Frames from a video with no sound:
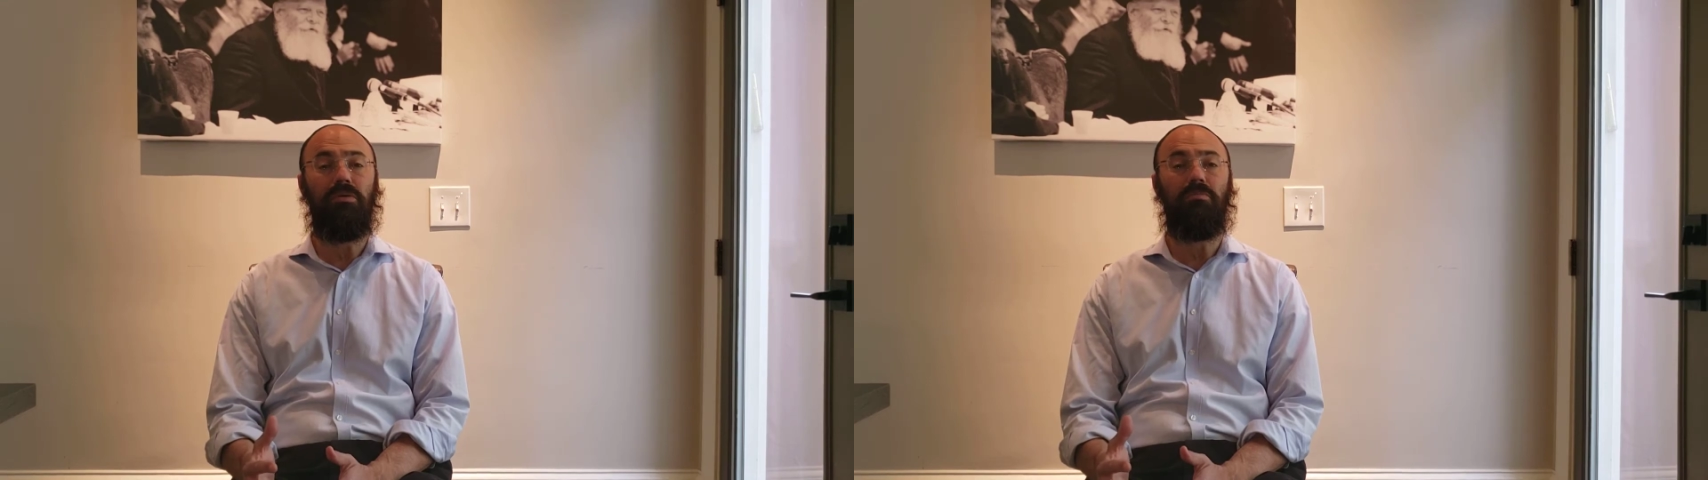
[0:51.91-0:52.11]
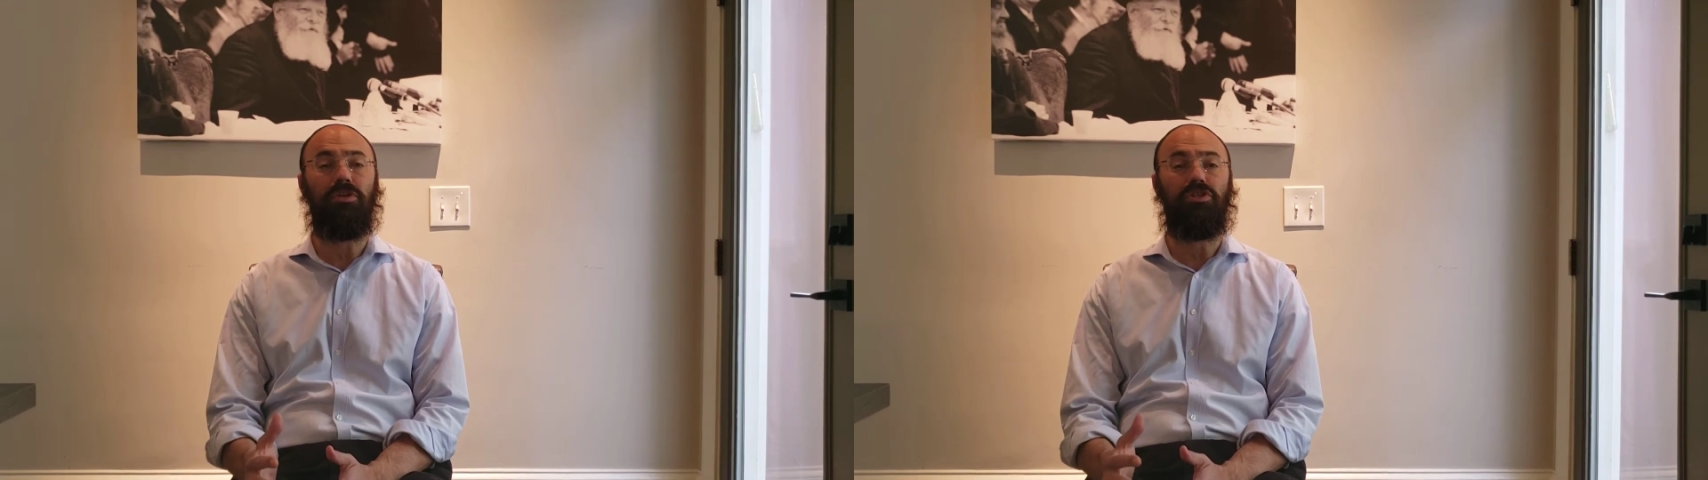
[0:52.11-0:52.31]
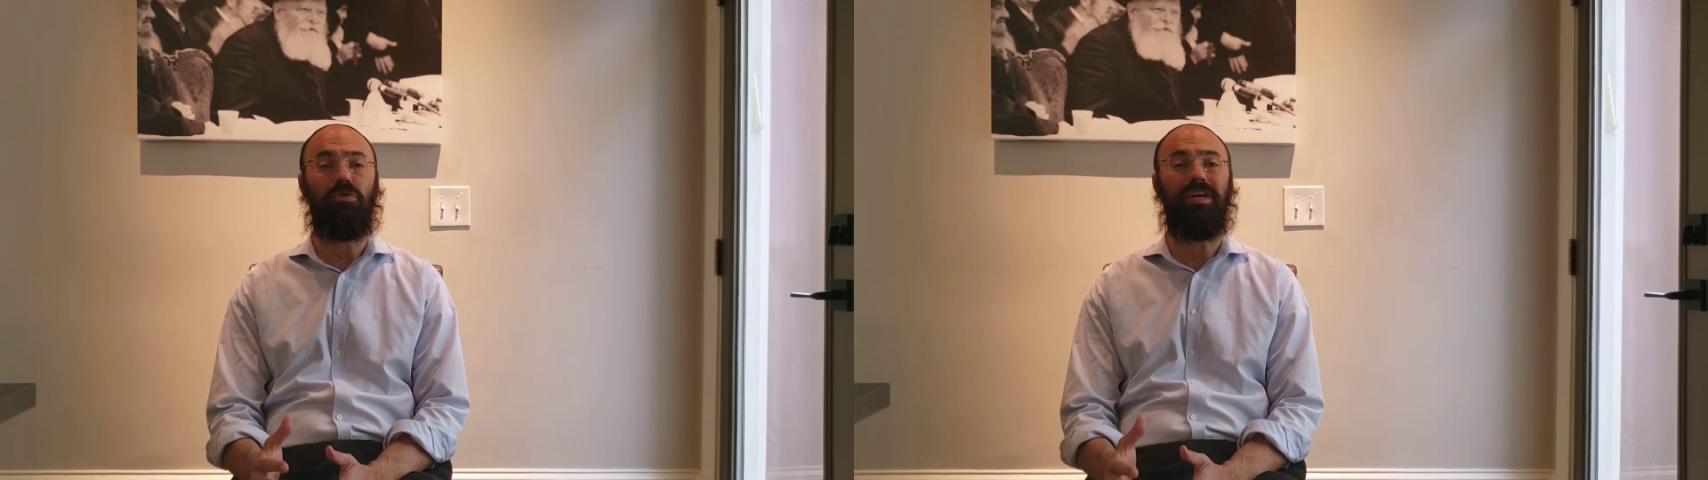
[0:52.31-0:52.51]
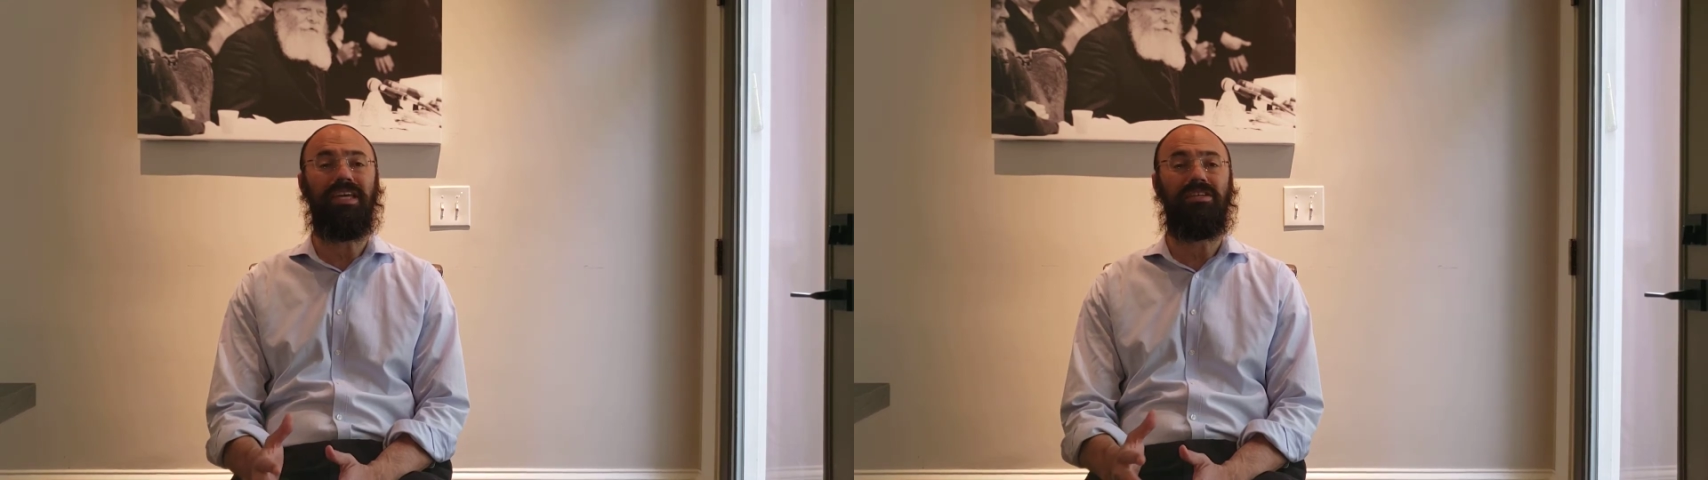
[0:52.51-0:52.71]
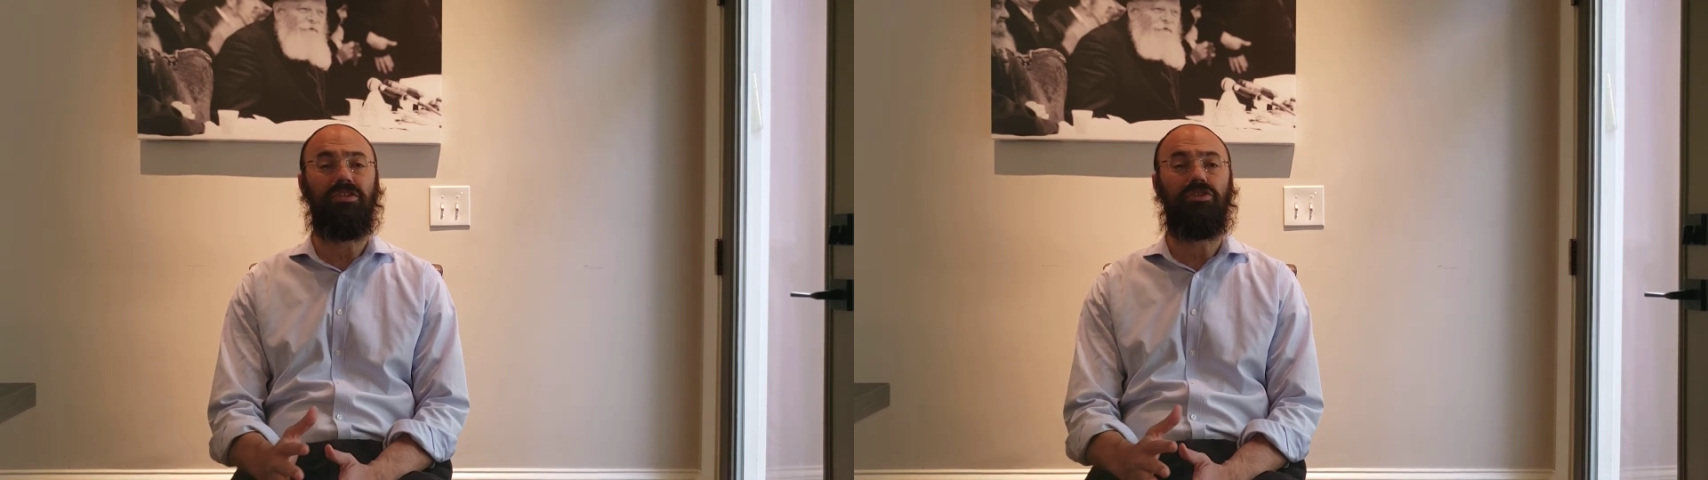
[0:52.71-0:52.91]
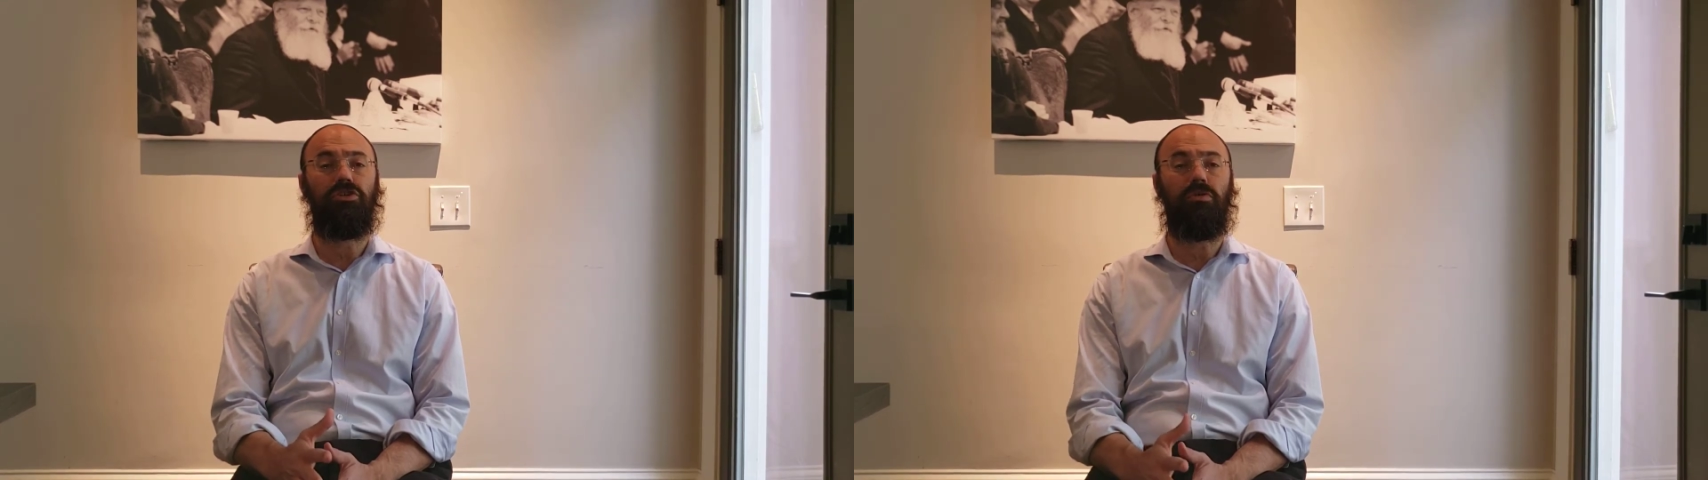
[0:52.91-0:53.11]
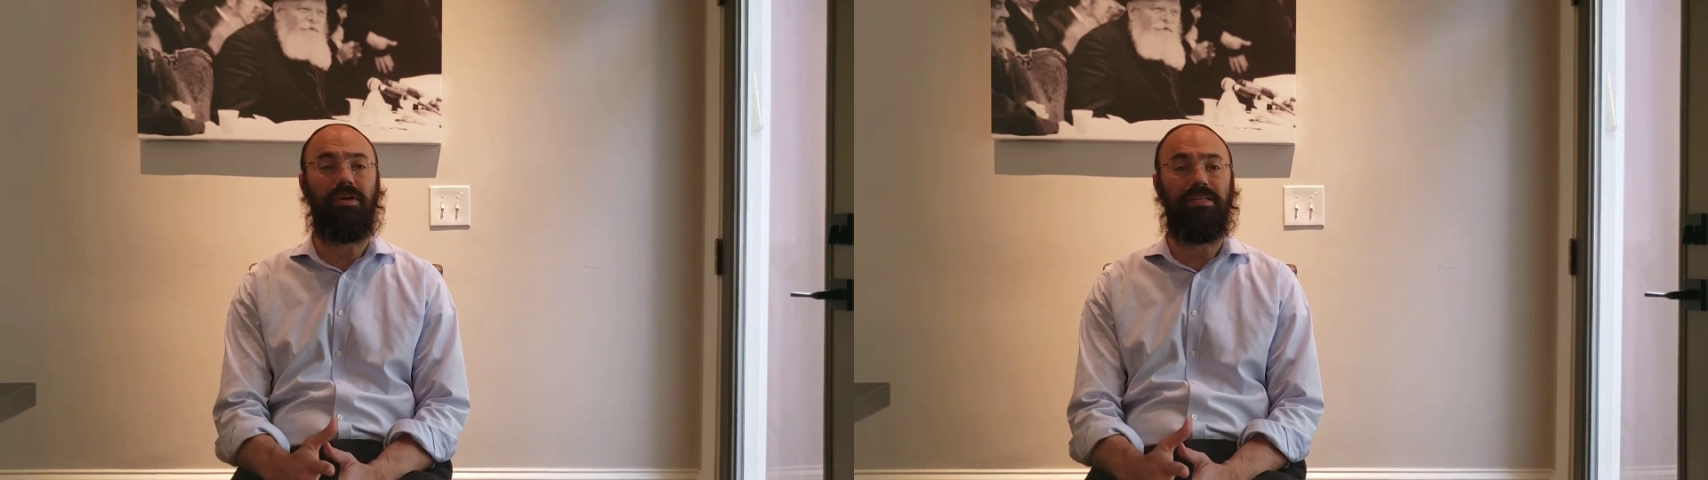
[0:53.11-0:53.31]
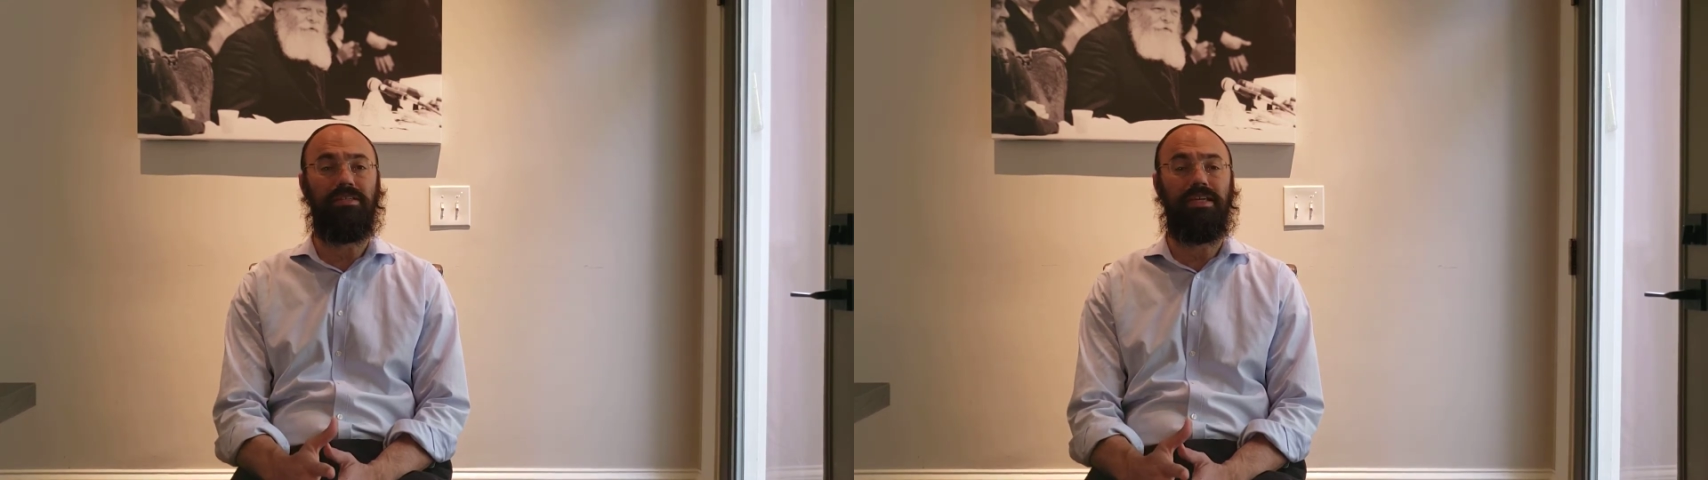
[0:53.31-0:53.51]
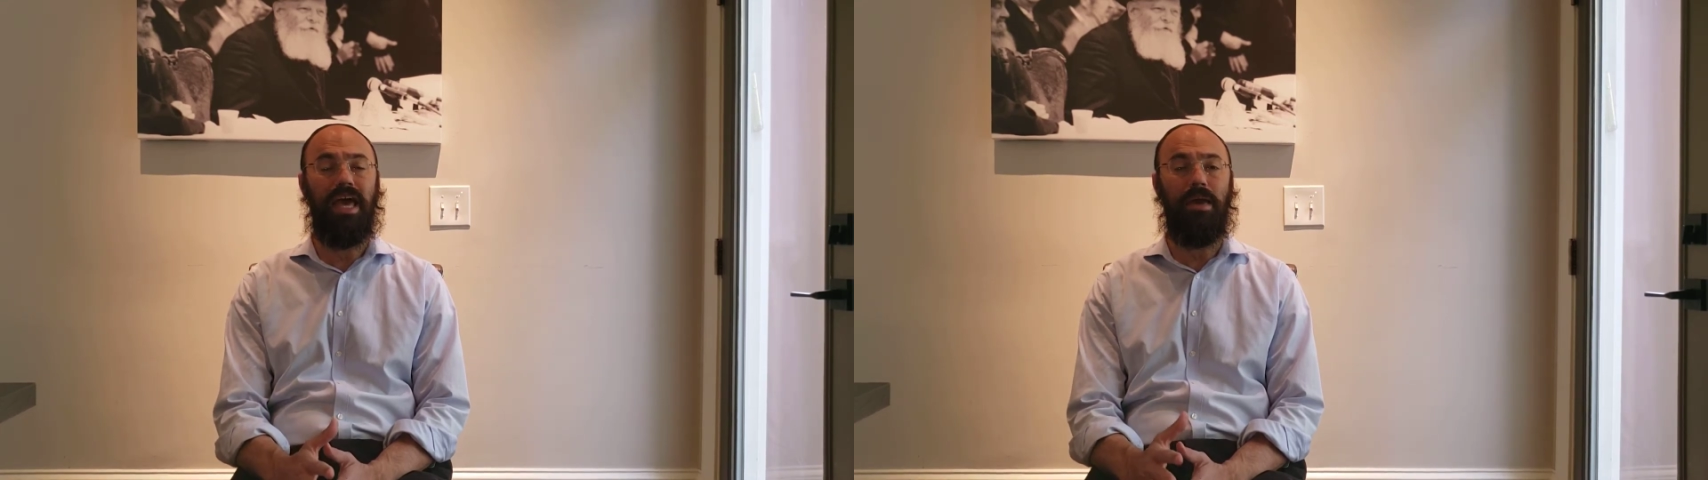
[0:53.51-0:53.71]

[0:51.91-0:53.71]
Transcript: but joy is a choice.